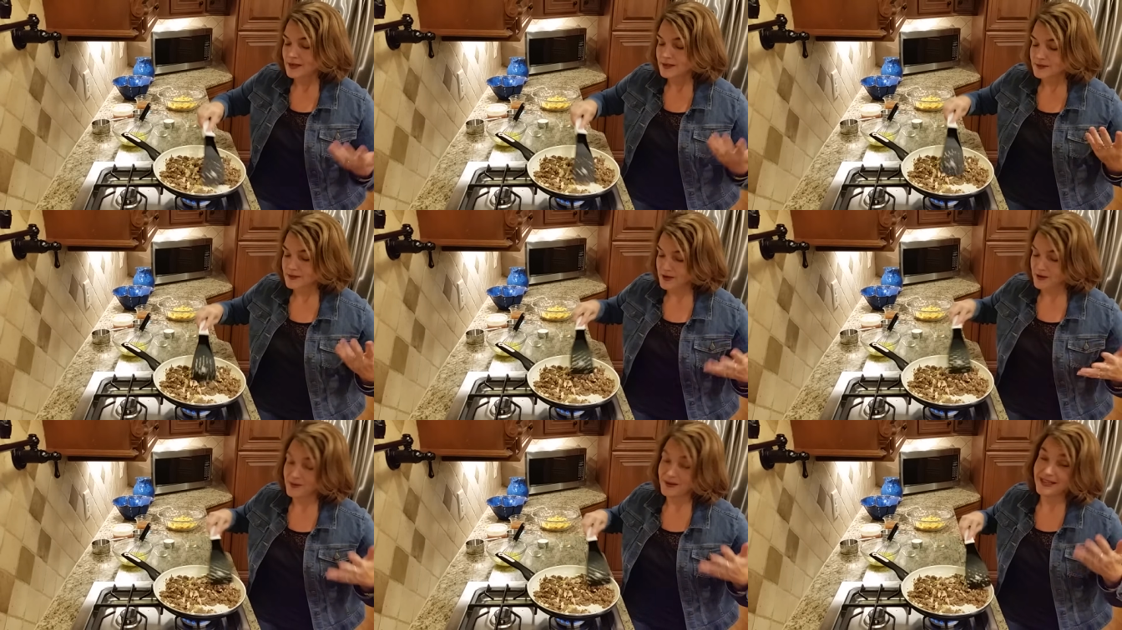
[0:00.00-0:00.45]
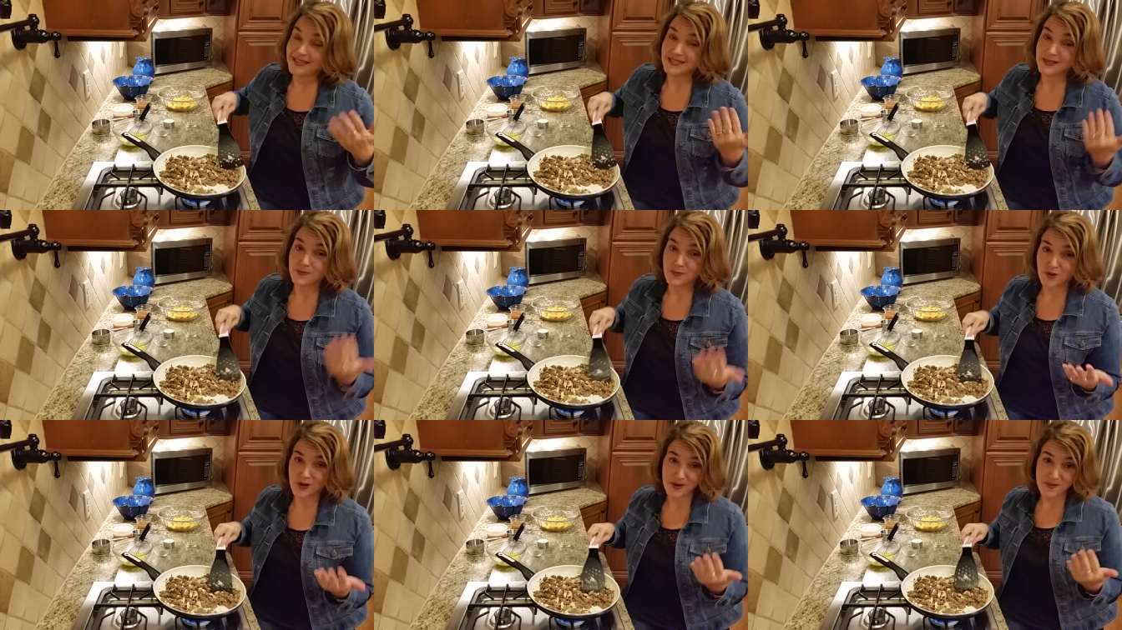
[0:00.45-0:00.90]
So
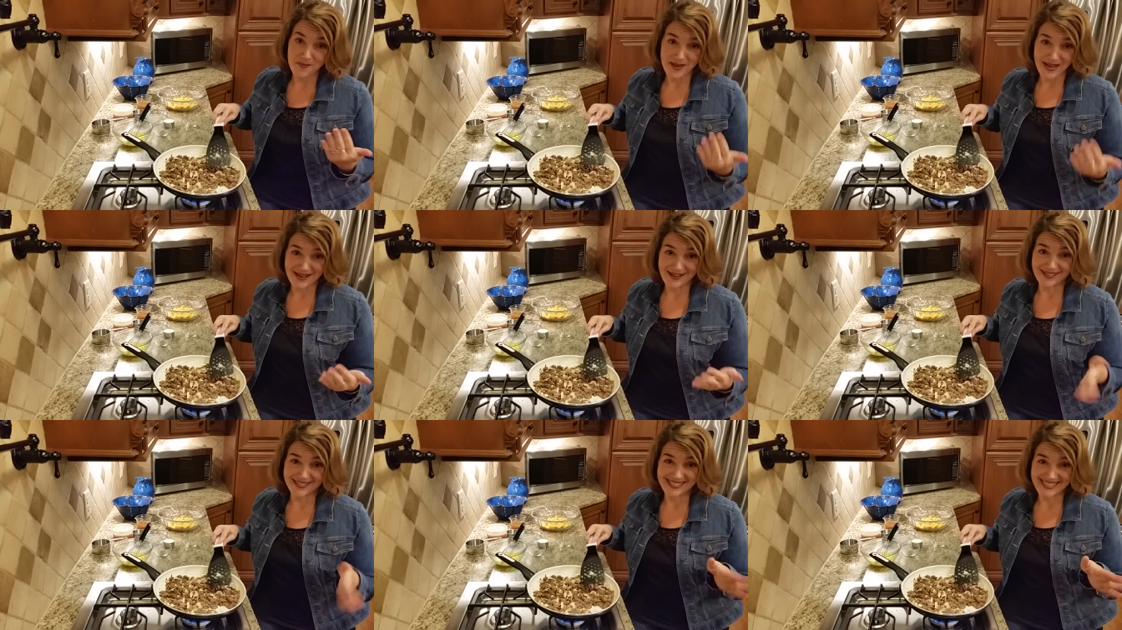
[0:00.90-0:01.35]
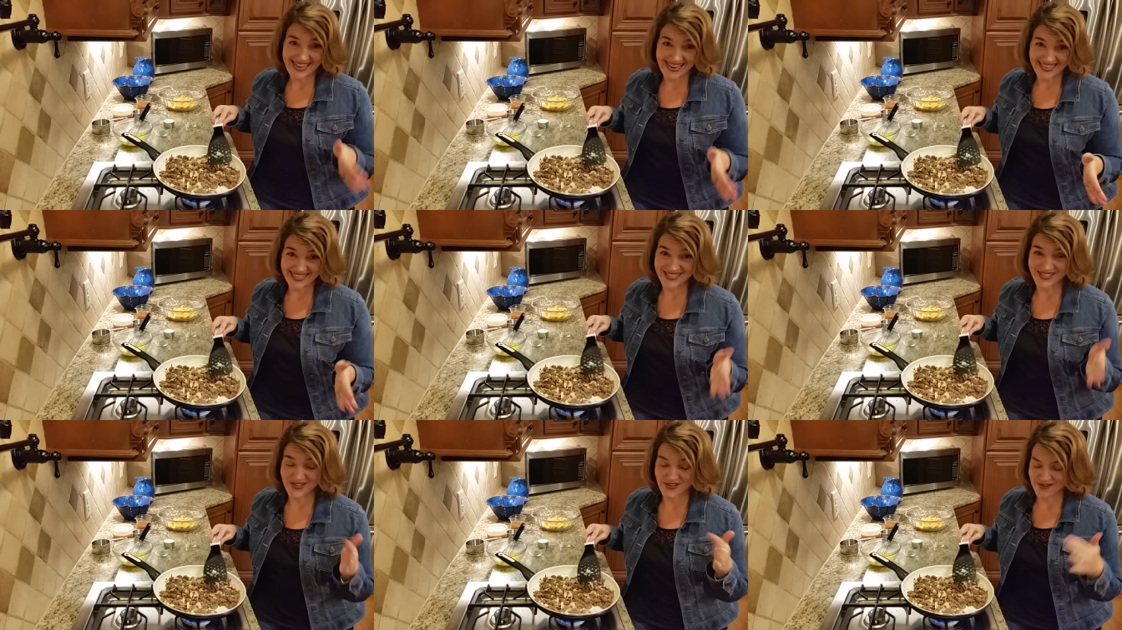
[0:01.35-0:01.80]
it's more about
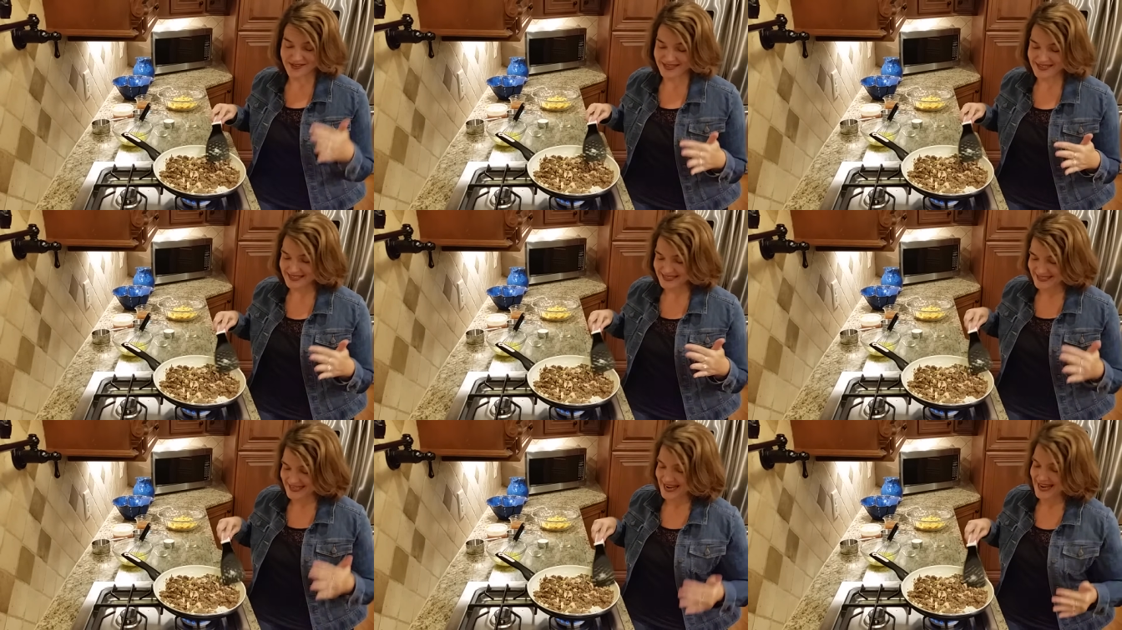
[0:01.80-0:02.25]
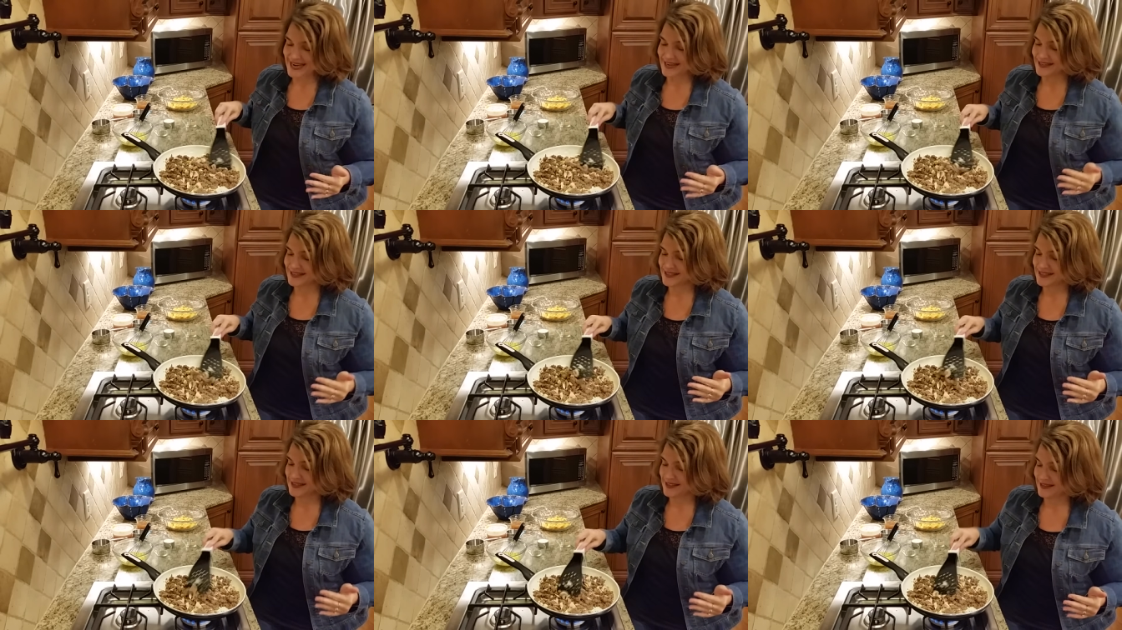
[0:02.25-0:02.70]
texture than
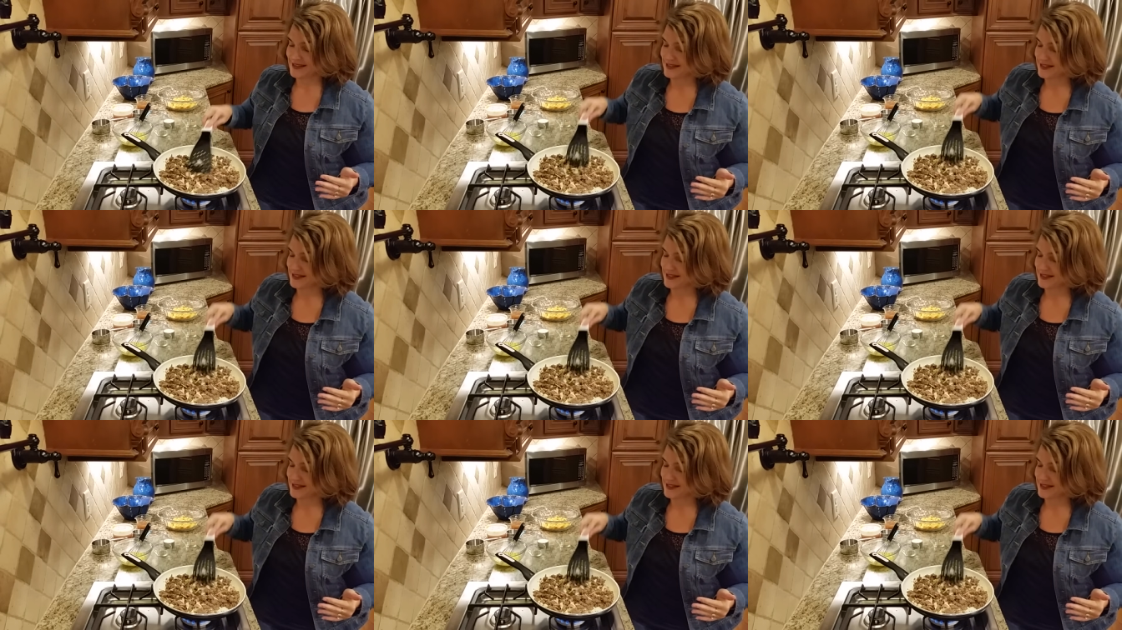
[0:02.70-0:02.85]
taste in